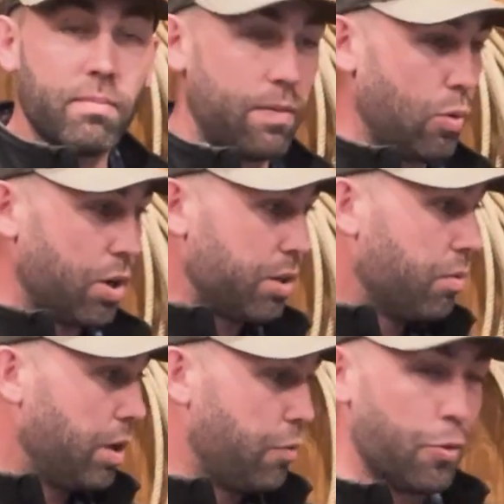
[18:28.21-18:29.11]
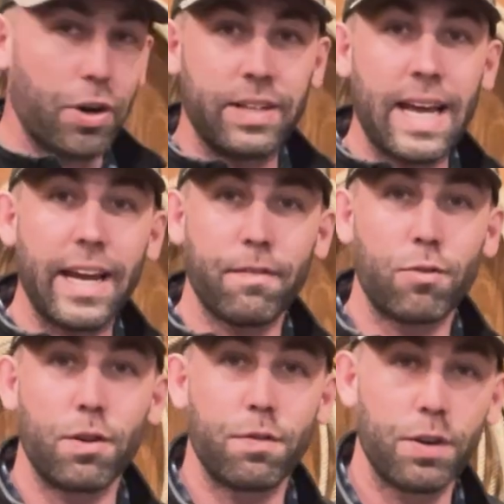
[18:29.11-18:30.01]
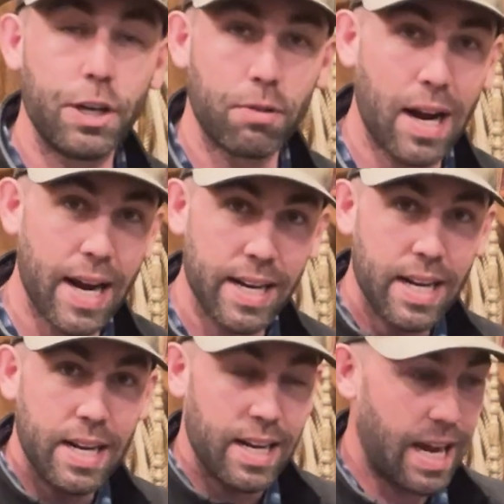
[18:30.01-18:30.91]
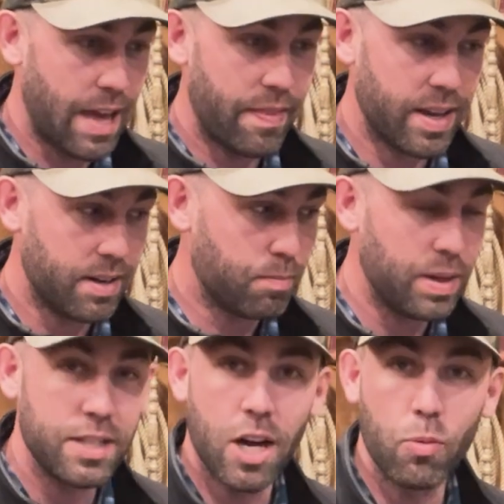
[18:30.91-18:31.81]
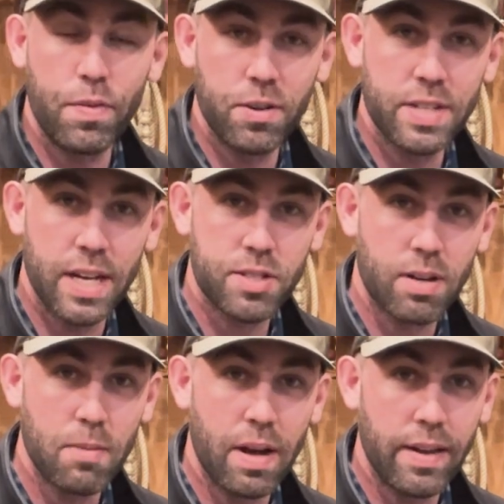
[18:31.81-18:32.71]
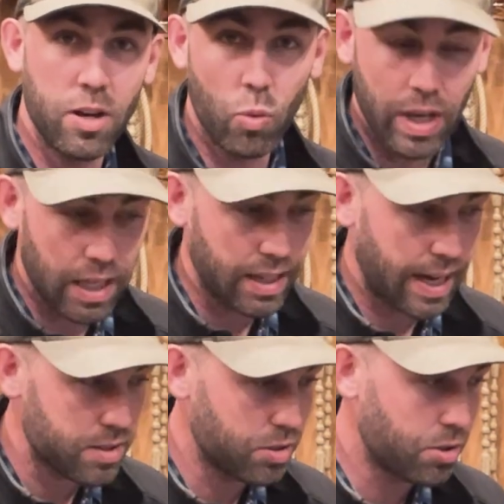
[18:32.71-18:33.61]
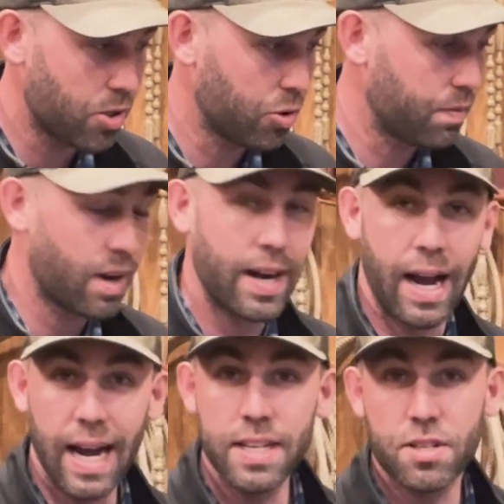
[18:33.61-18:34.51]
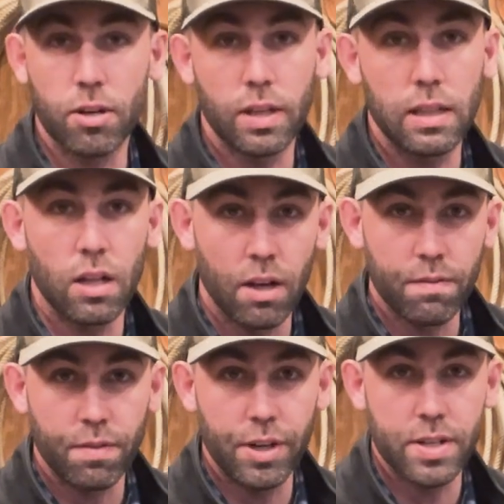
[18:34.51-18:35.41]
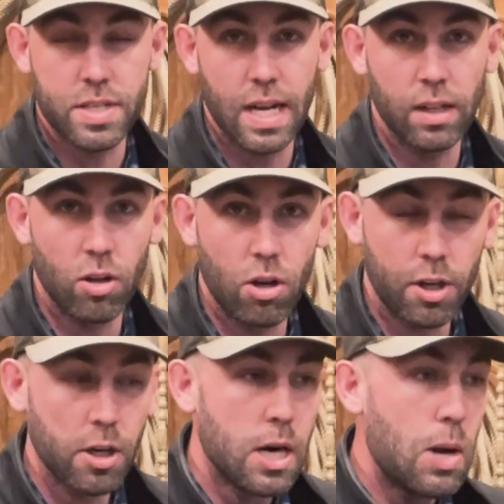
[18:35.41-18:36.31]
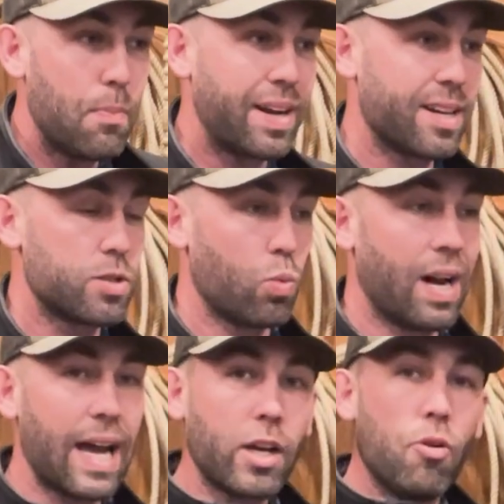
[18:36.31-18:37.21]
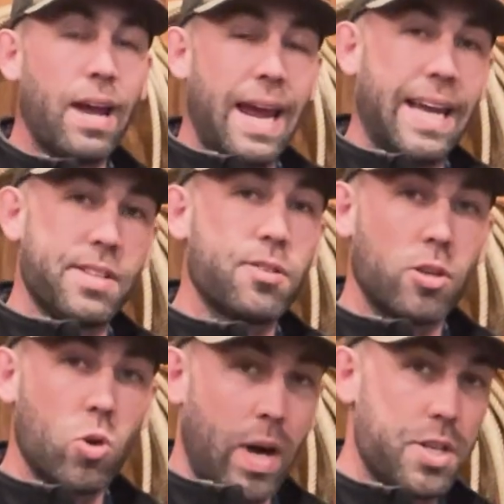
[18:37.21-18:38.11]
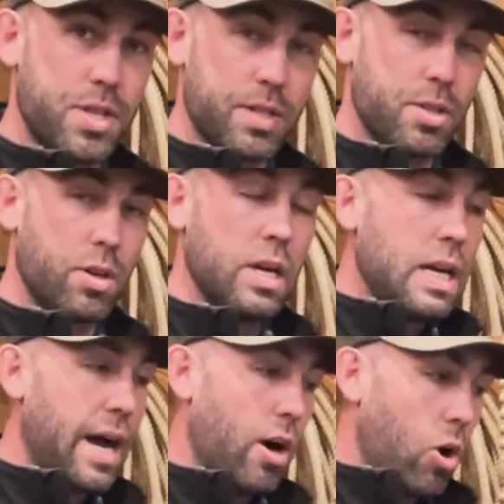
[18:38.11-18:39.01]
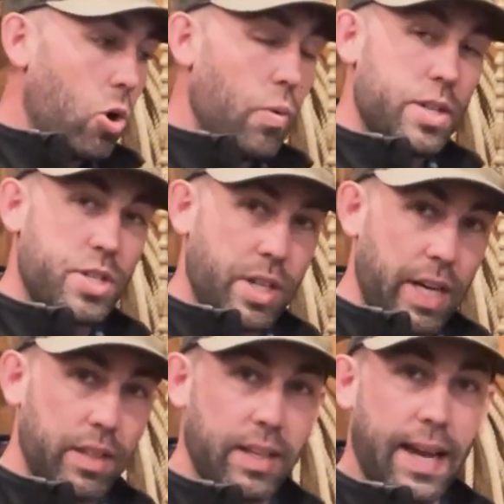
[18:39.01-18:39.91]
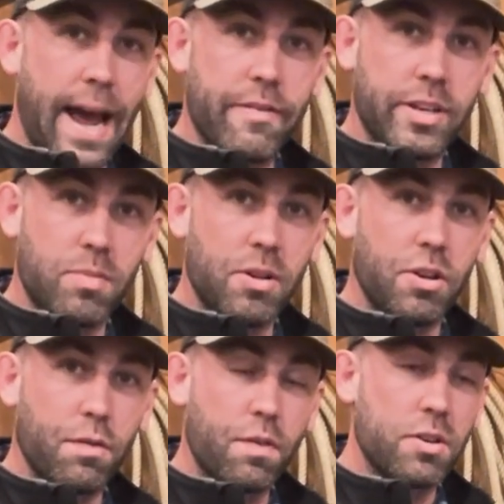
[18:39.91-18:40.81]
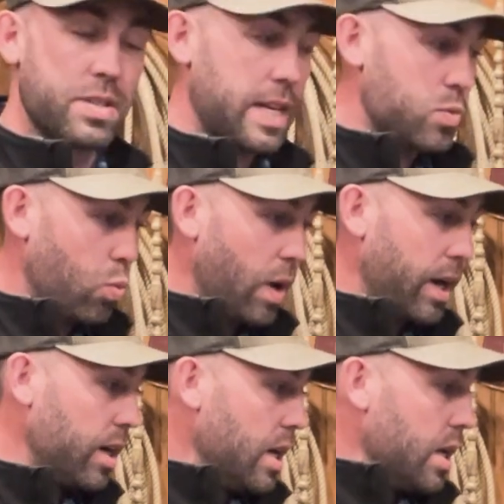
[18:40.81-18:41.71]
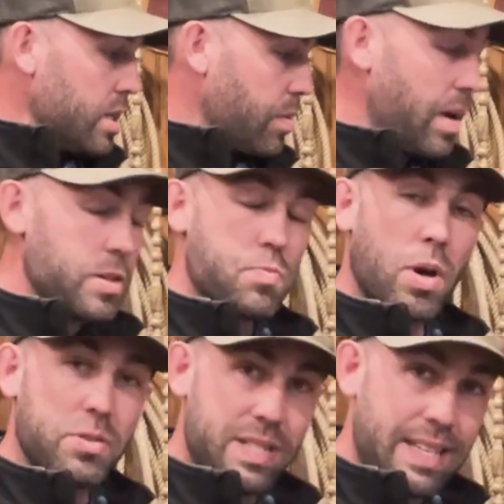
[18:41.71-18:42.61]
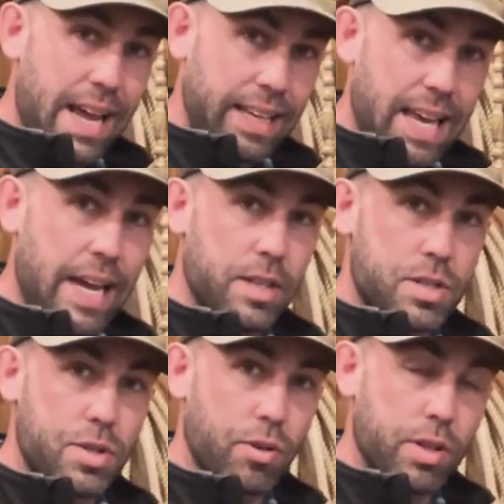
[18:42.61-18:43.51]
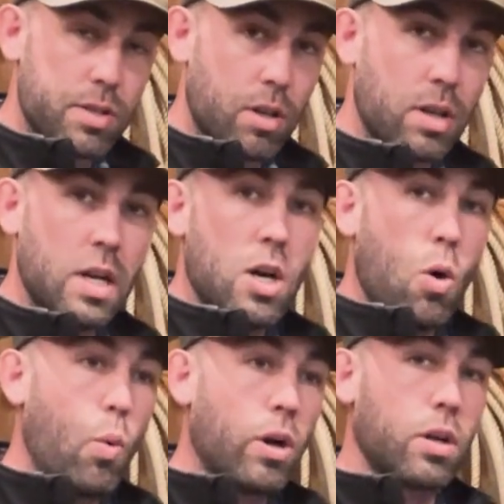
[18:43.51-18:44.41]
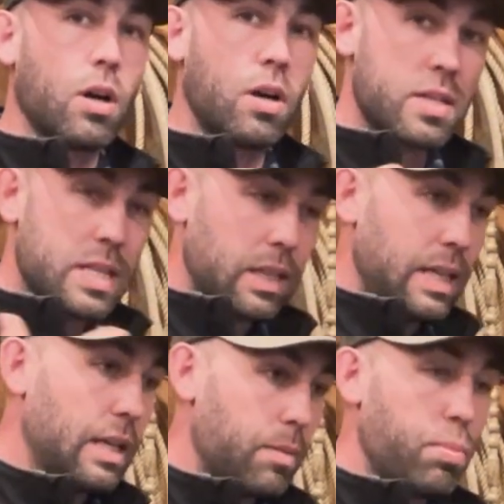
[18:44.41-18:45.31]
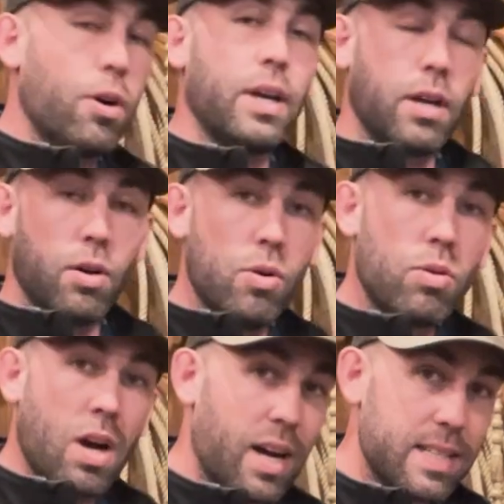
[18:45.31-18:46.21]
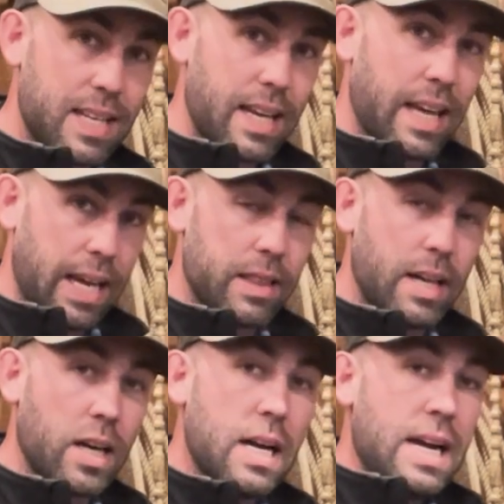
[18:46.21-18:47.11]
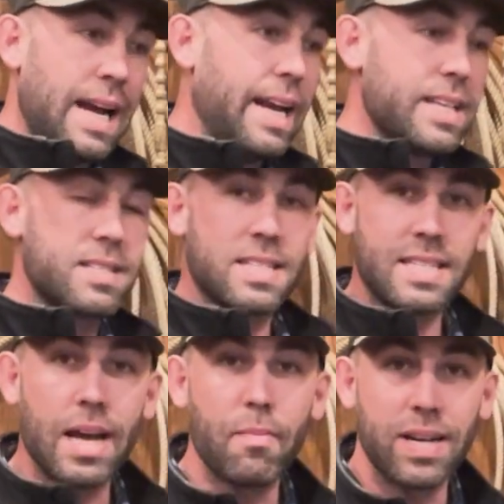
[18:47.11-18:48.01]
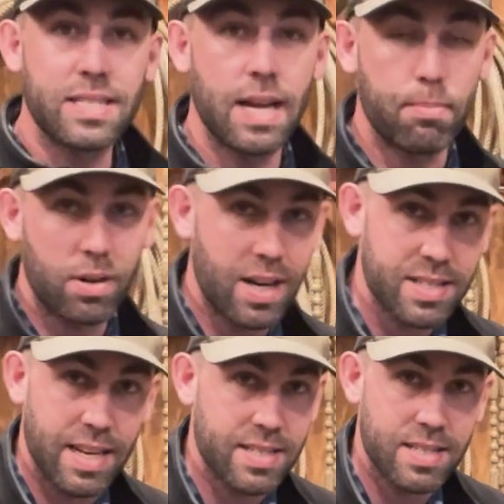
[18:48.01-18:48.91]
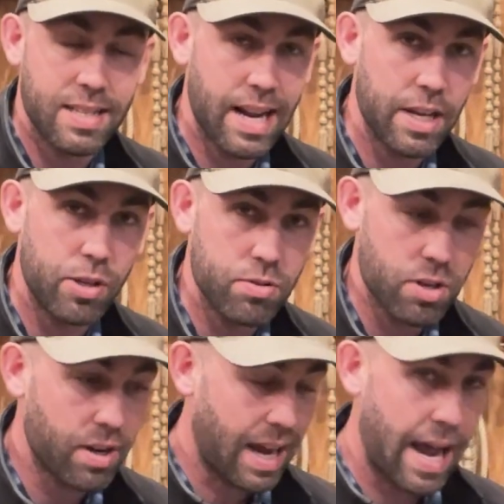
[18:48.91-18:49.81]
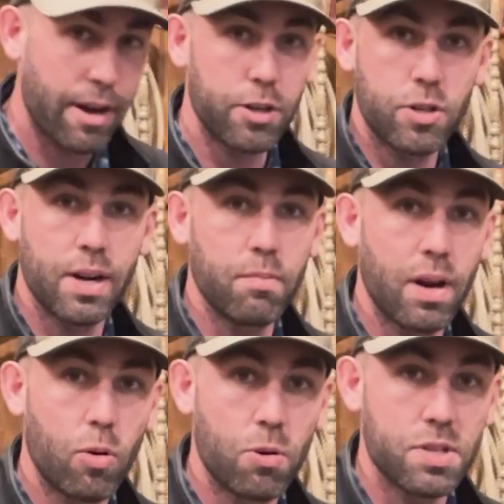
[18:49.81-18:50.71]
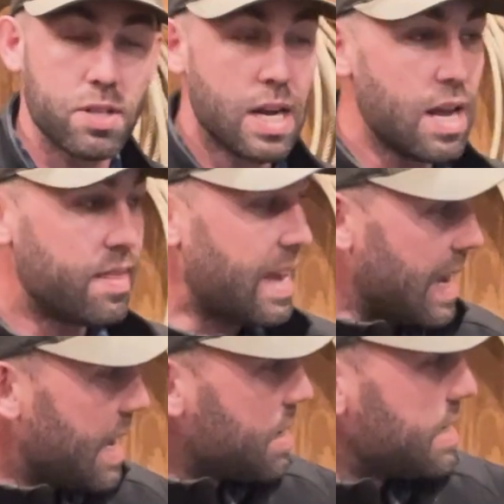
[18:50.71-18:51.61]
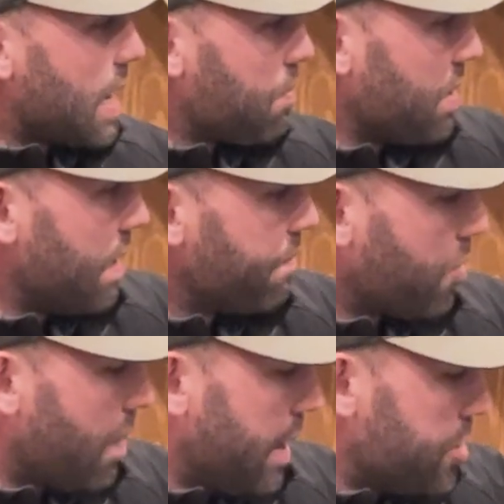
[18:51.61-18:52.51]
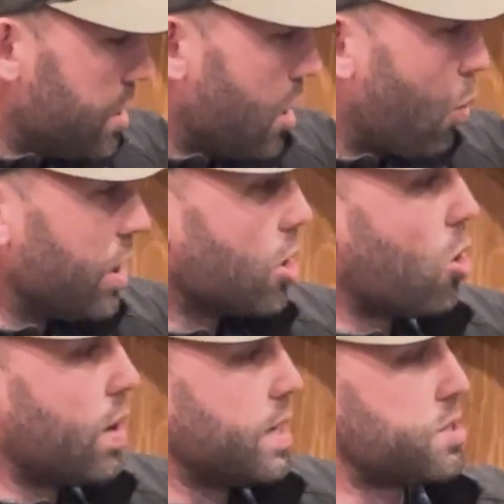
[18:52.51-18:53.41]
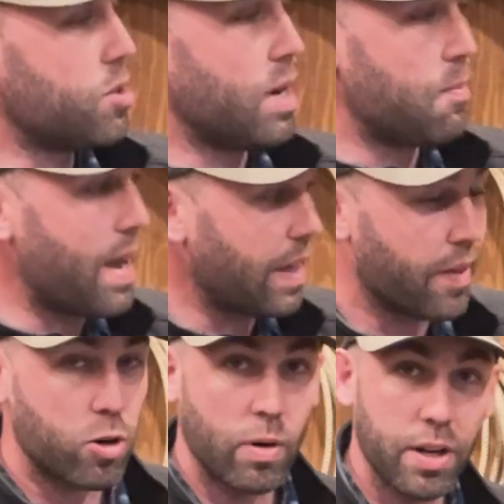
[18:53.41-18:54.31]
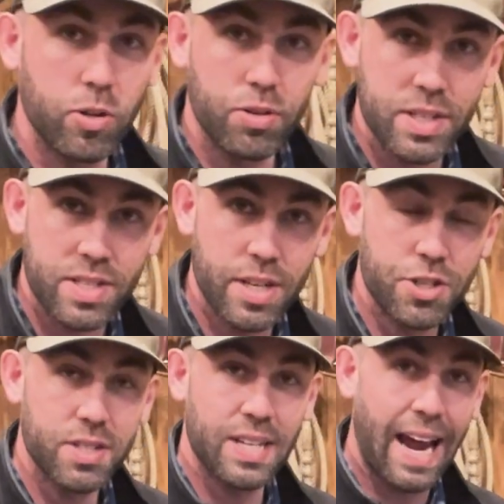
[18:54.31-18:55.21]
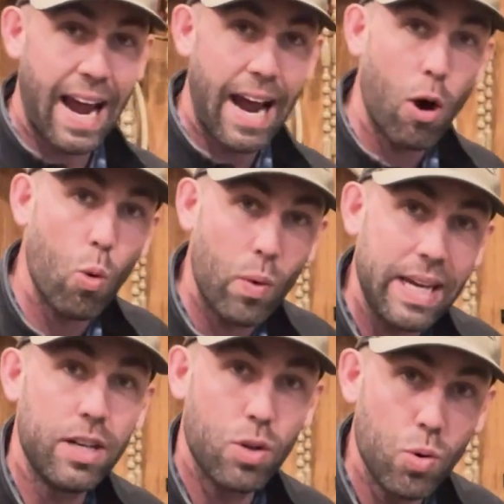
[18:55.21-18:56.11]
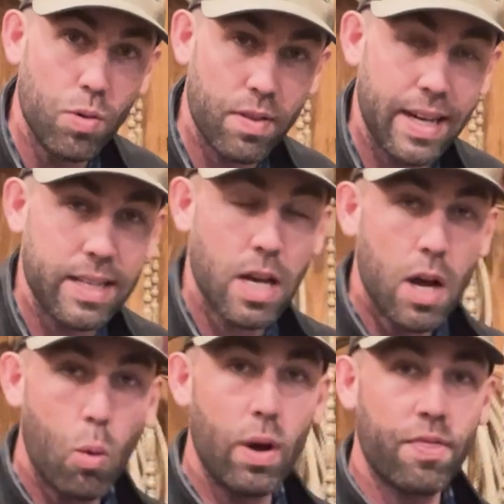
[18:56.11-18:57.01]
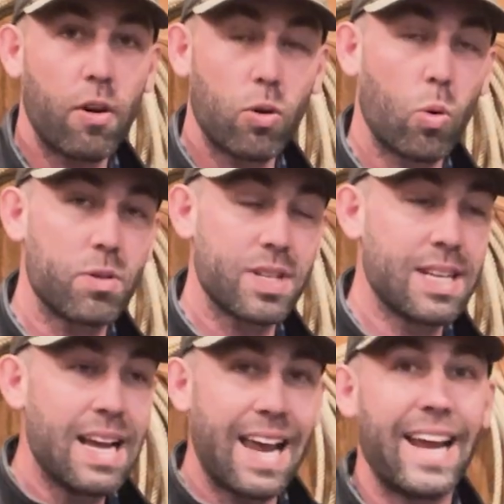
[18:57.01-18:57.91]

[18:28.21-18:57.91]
If you want to take it for a free ride and then be done with your test ride by the end of the week and cancel, you totally fine. I'd certainly love for you to stay longer, because when I go to answer questions, y'all, I always check the CAVVY community first. That's where some of my most dedicated students are. We're constantly putting new content in there. It is the step-by-step processes that I use on how to train my horses, the in-depth information that we go into in making the critical decisions, how we do things with our horses.